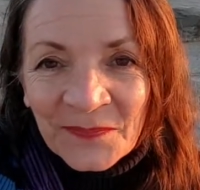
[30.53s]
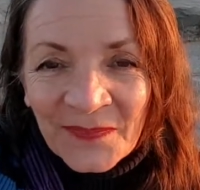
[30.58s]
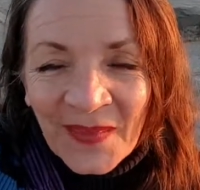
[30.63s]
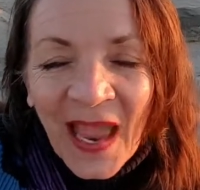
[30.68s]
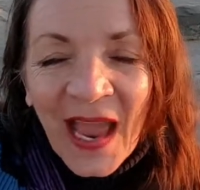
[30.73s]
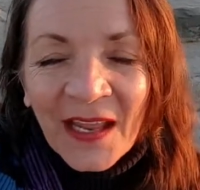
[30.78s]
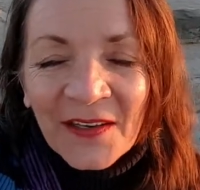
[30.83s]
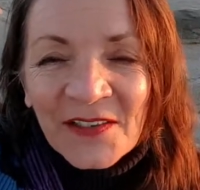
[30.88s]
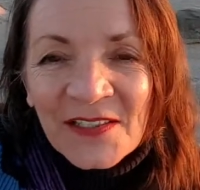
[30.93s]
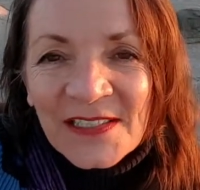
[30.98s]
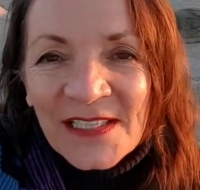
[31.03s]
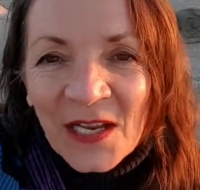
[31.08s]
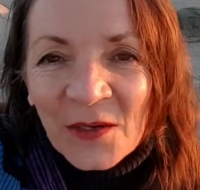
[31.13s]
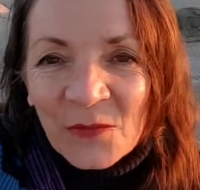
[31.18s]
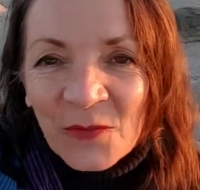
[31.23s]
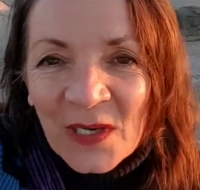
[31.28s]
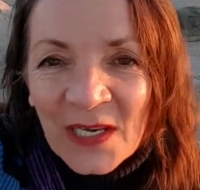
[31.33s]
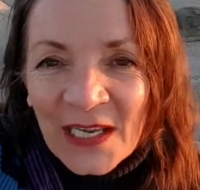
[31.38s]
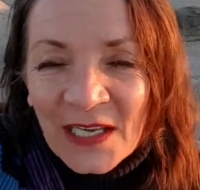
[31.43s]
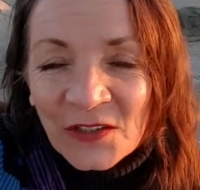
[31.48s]
how does that
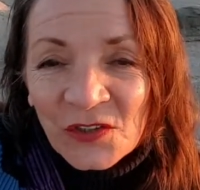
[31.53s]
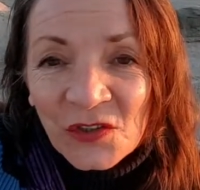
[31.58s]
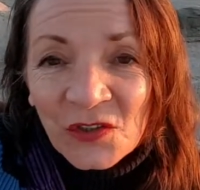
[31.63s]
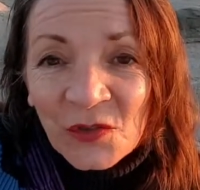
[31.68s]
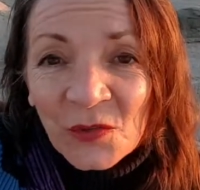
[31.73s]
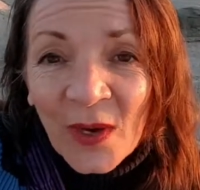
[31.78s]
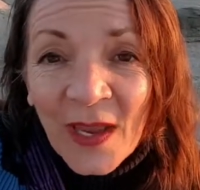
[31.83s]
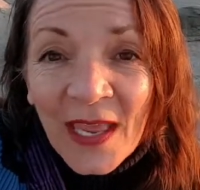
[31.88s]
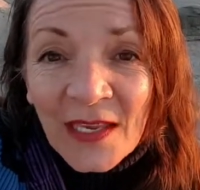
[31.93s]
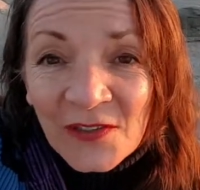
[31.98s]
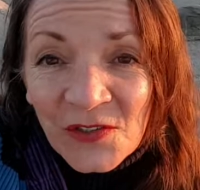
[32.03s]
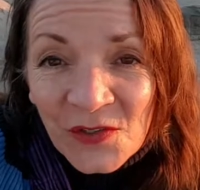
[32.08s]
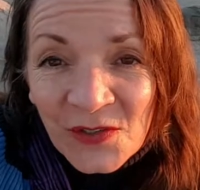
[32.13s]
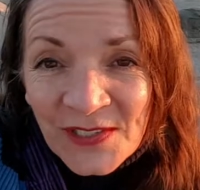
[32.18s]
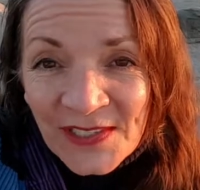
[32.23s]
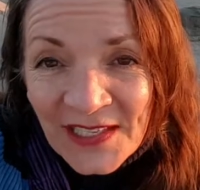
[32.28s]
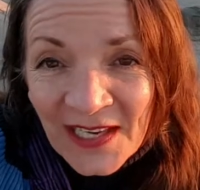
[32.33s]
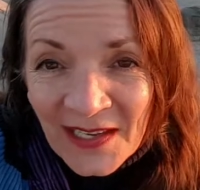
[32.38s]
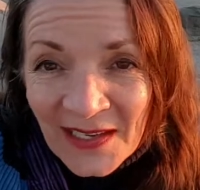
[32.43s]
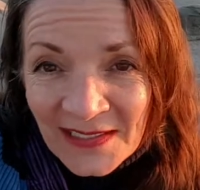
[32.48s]
relate to
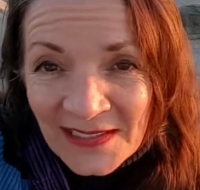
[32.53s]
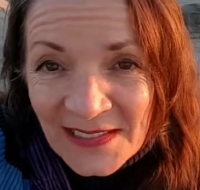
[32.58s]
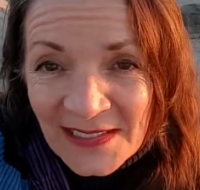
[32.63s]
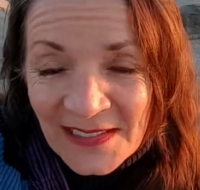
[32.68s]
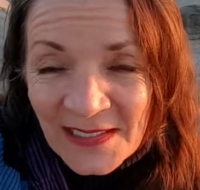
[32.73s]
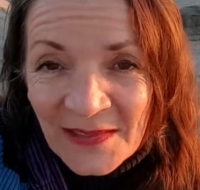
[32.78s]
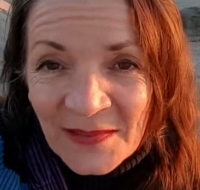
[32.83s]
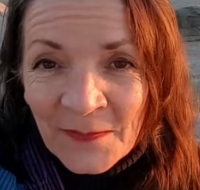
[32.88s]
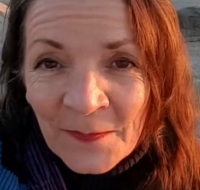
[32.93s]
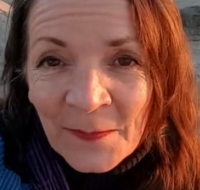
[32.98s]
exercise?